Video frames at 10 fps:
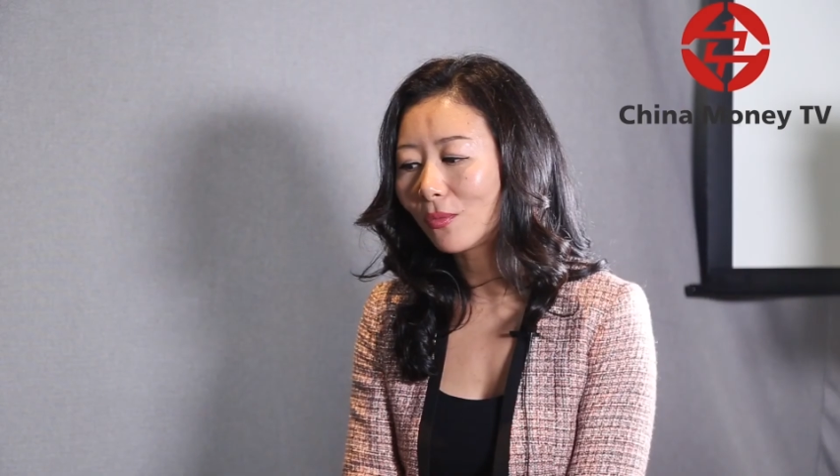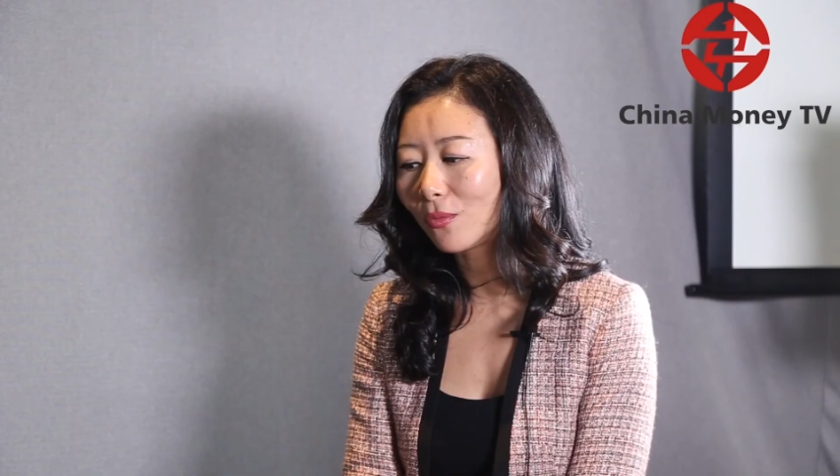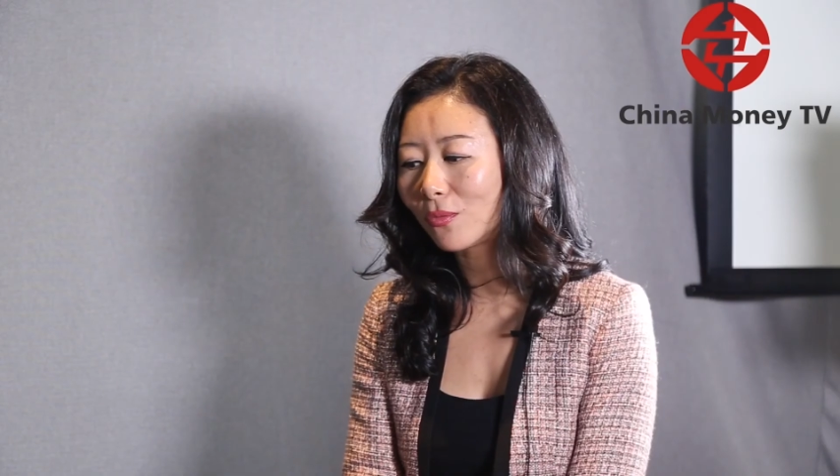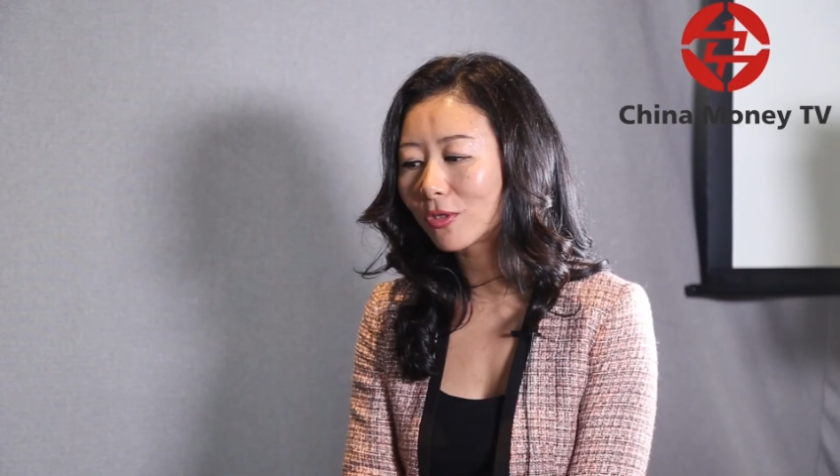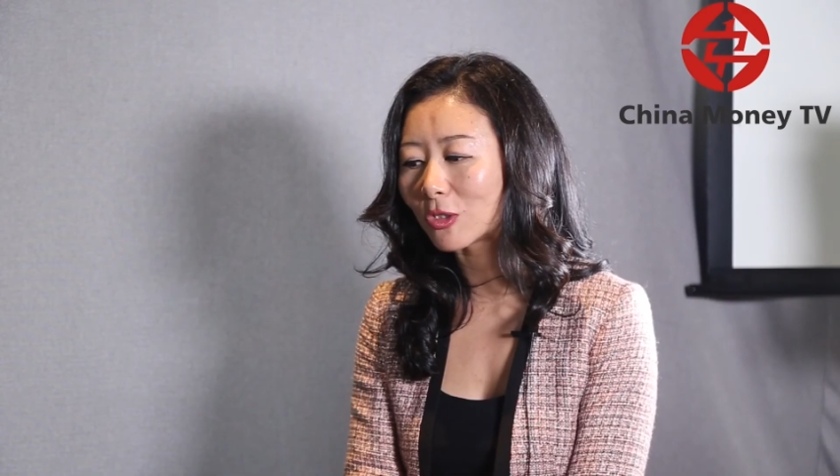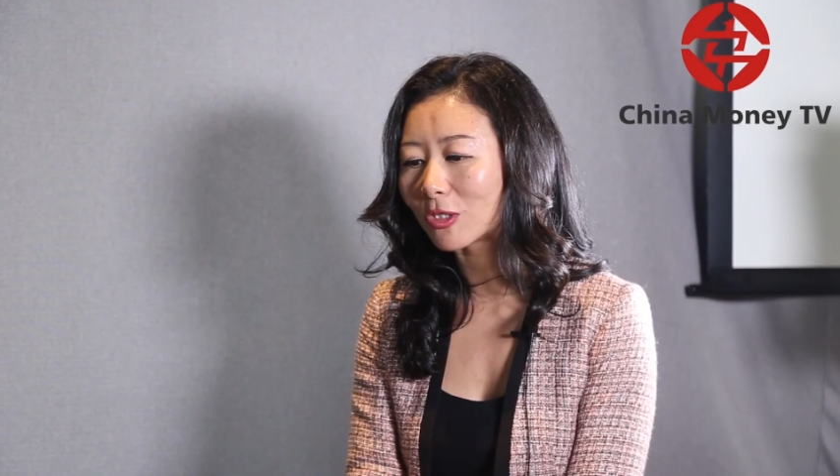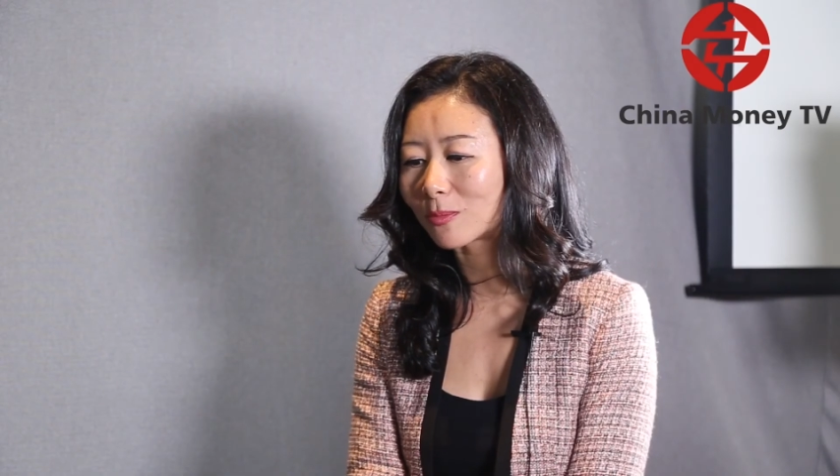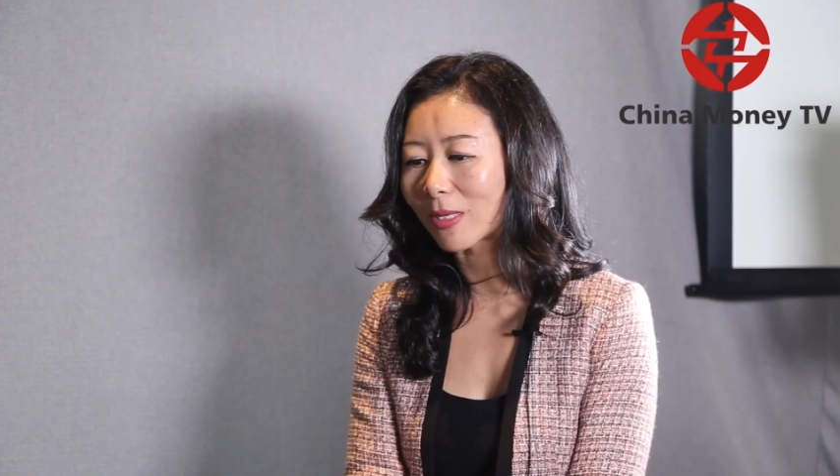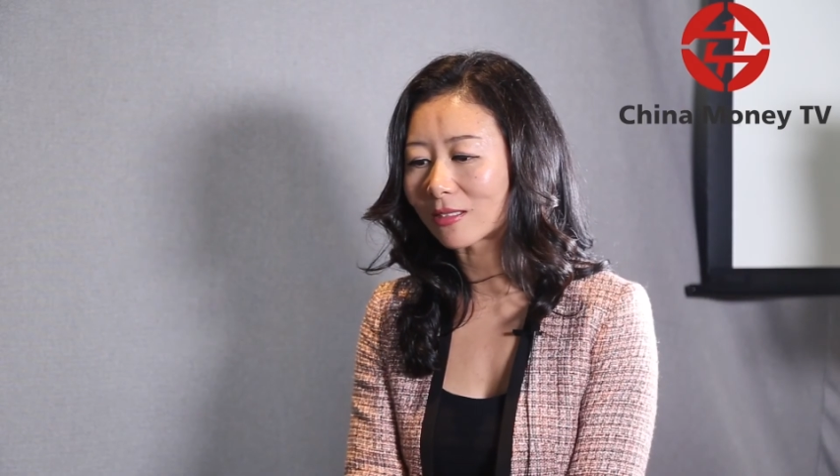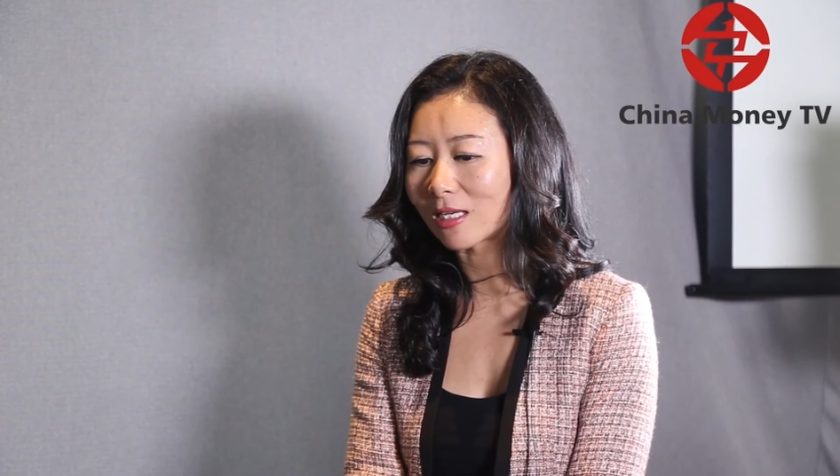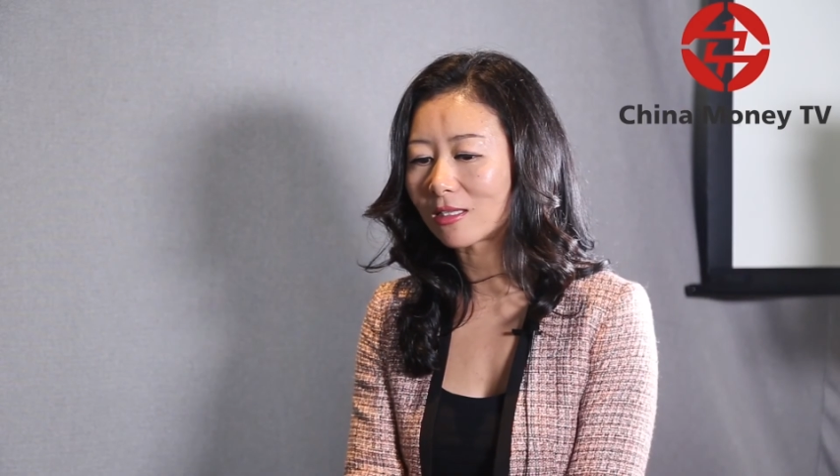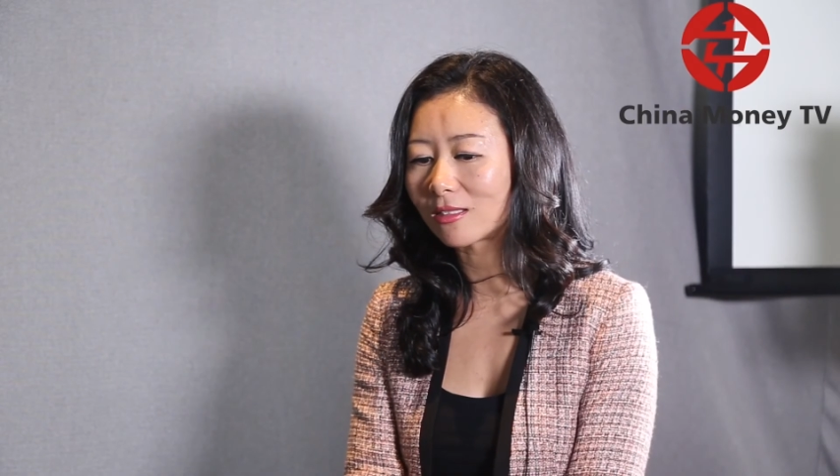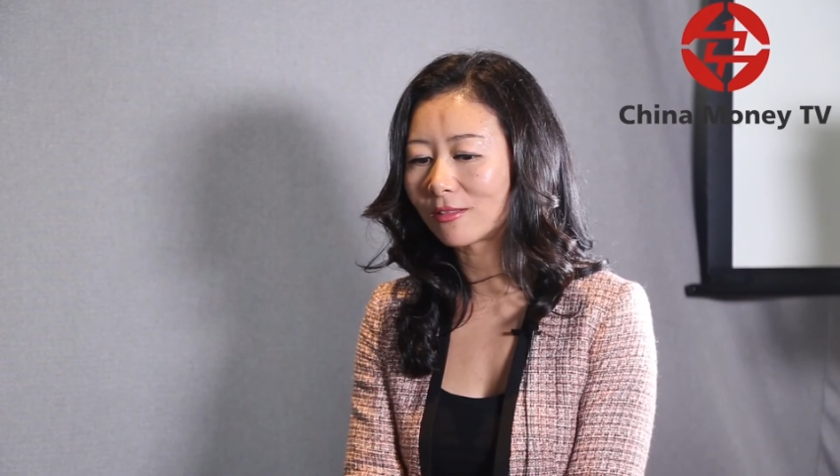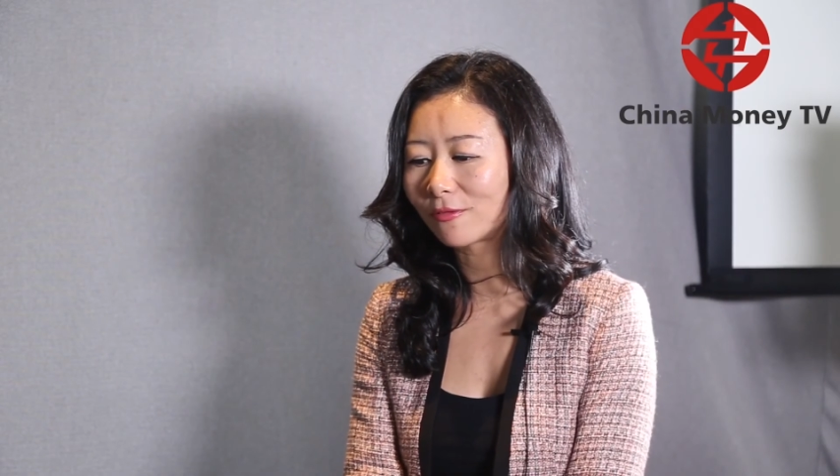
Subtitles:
What's your expectation